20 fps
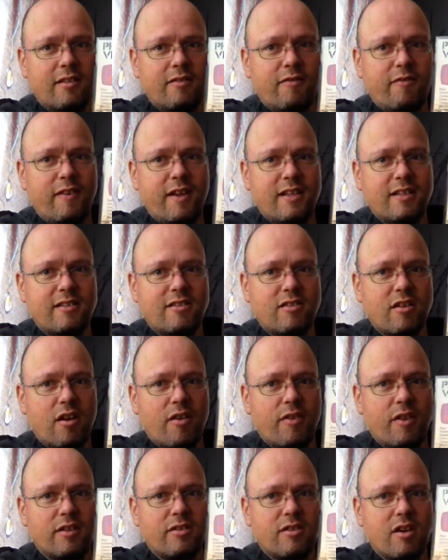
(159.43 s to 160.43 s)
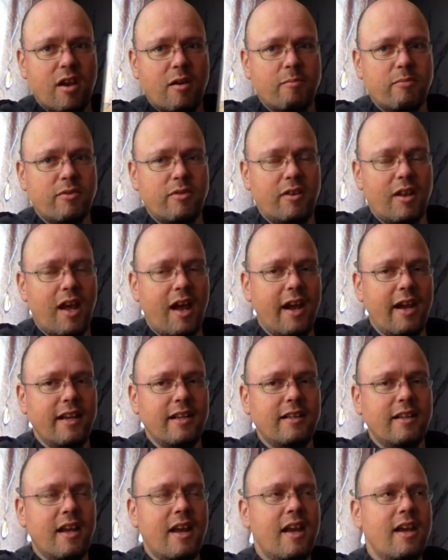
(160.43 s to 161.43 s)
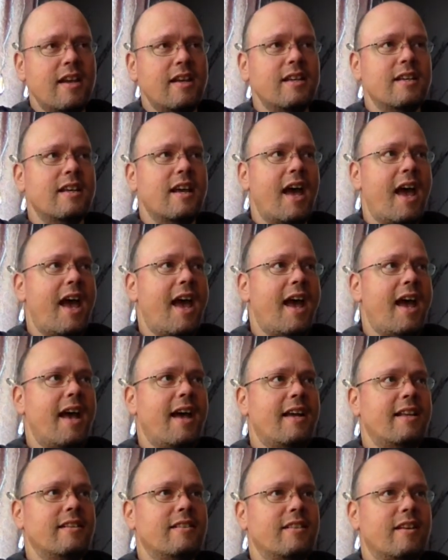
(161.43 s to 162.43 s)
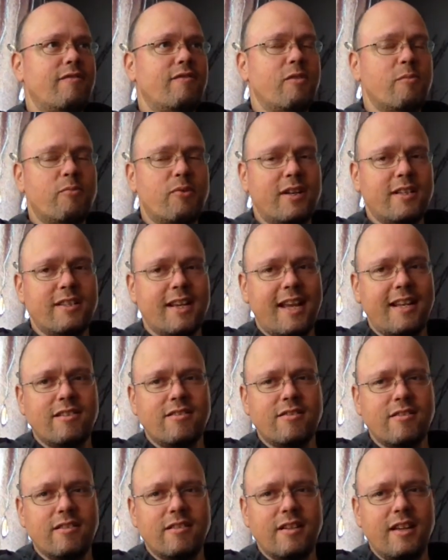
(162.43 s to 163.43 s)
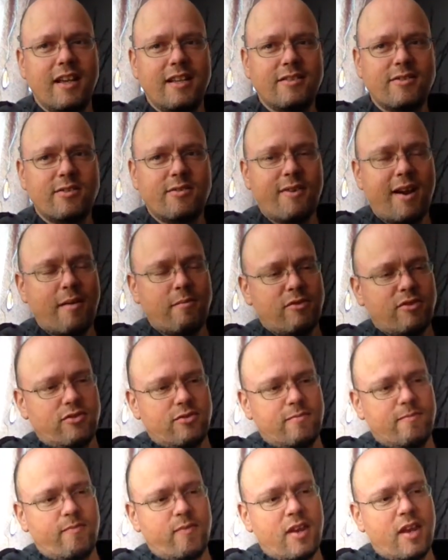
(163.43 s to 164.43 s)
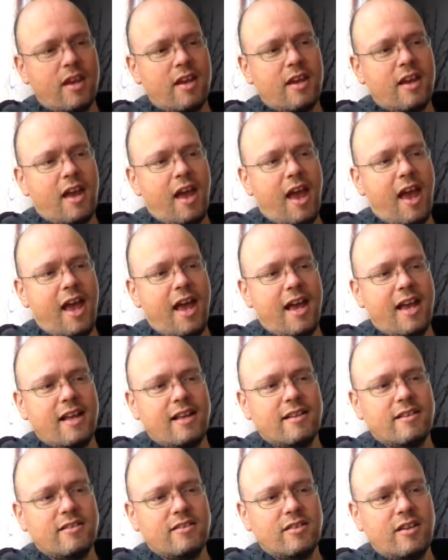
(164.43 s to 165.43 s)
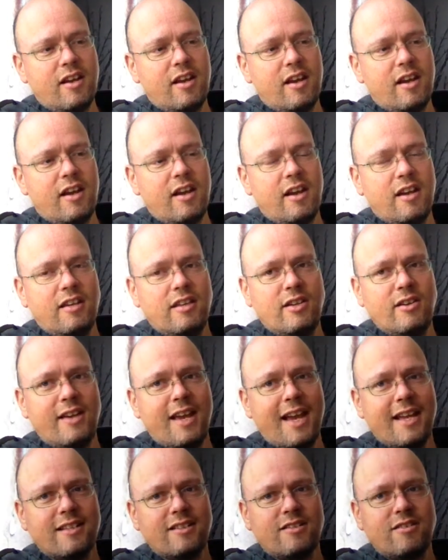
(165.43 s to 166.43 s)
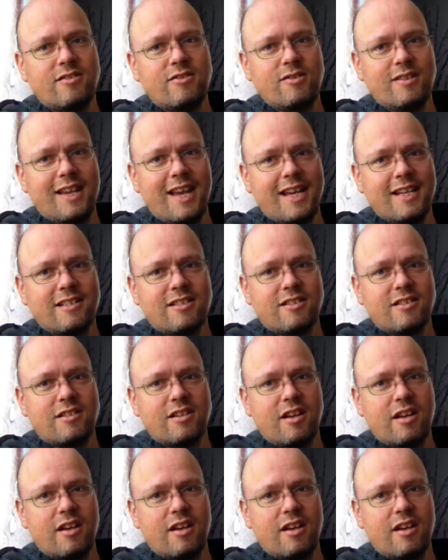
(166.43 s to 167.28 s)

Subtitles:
fits on the top line, and if you press enter, it scrambles them, and you get to guess